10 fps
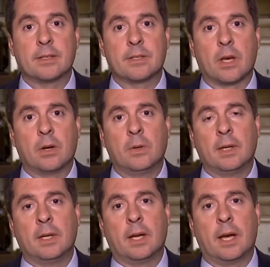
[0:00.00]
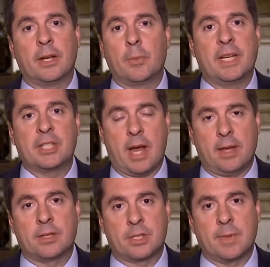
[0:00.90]
So nobody
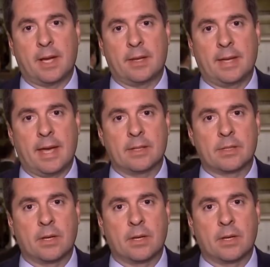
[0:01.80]
challenged me on that. So,